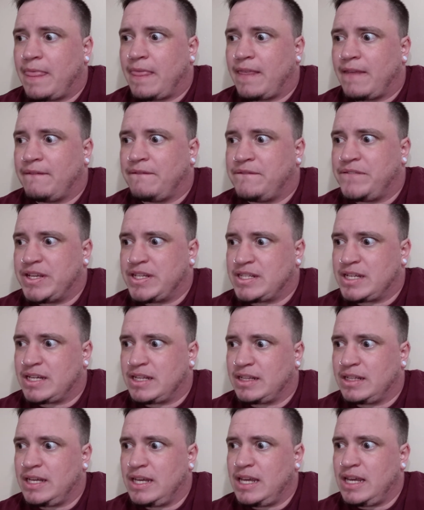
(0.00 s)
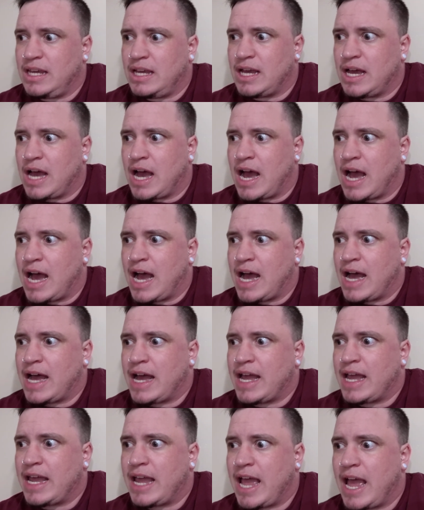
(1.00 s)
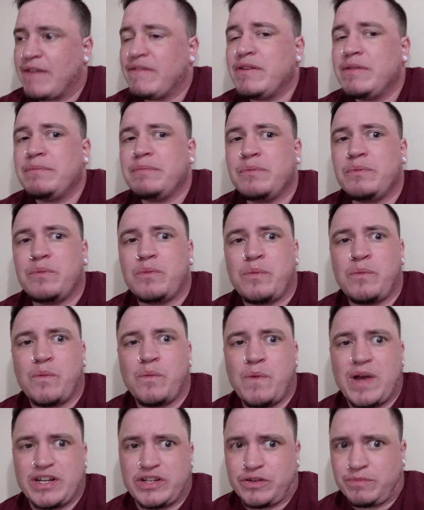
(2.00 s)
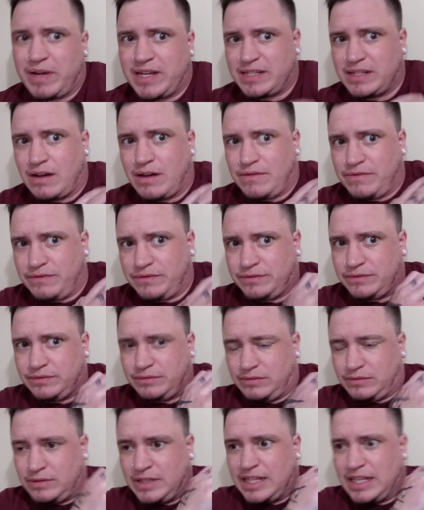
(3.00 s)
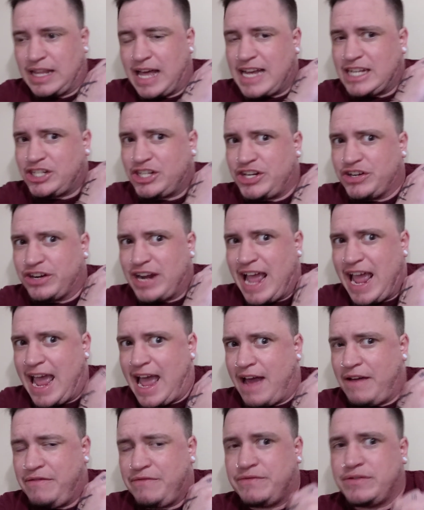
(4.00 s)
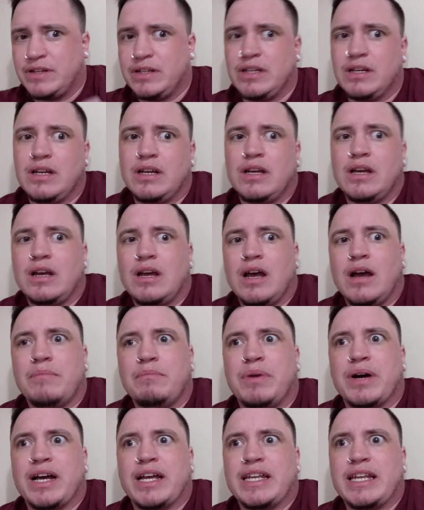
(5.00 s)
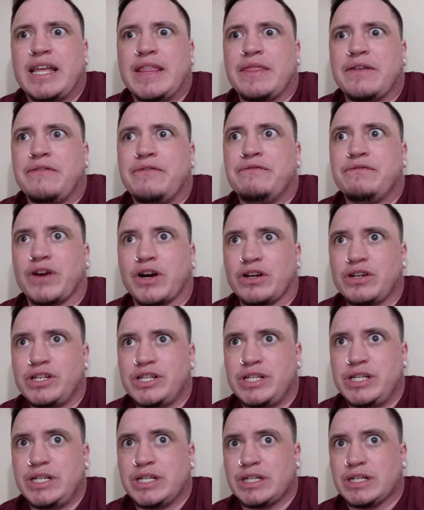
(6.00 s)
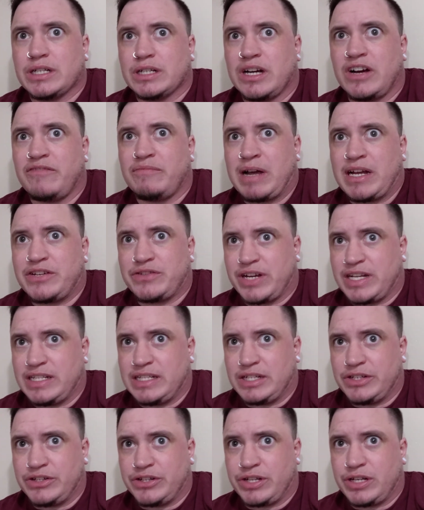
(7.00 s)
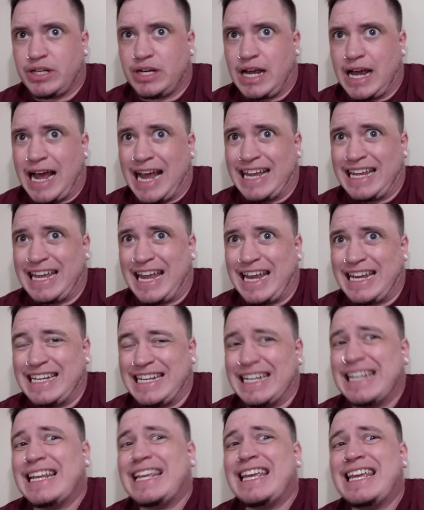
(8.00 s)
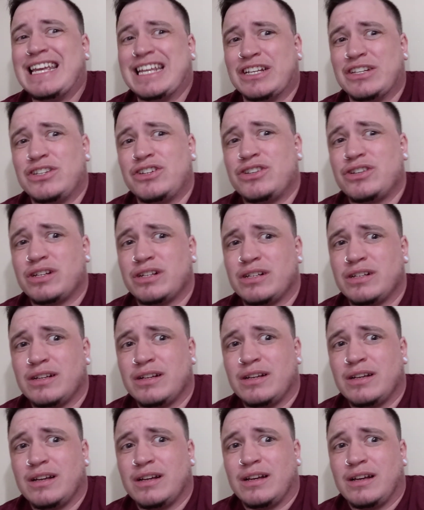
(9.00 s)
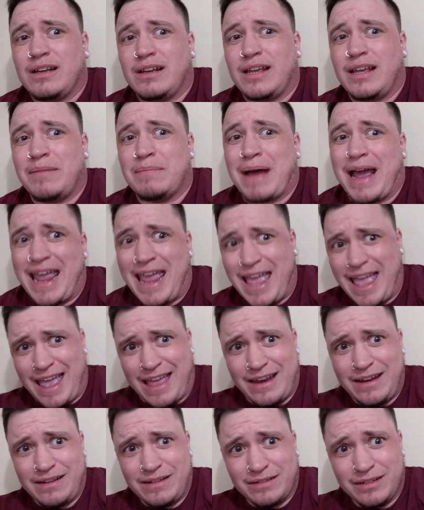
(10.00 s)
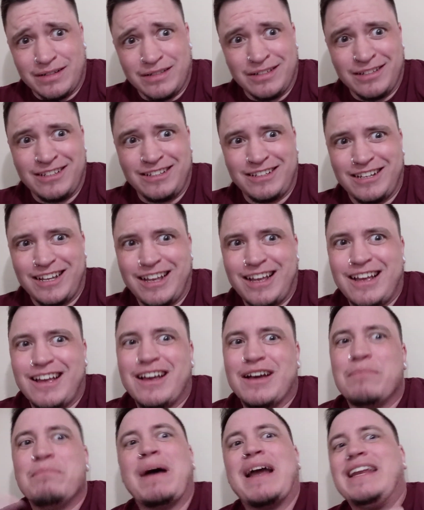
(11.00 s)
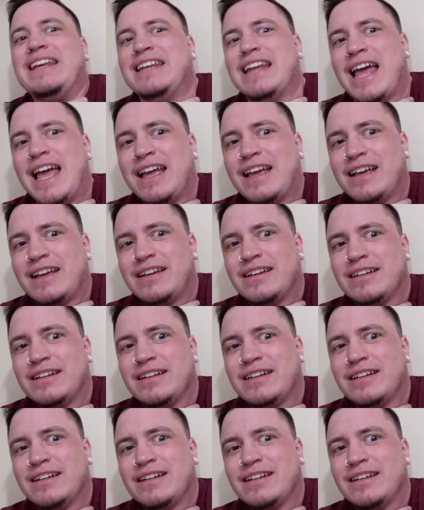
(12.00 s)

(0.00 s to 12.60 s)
Physically, I haven't measured myself in the last year and a half, but in the first year of my transition, I gained an inch in my head, my neck,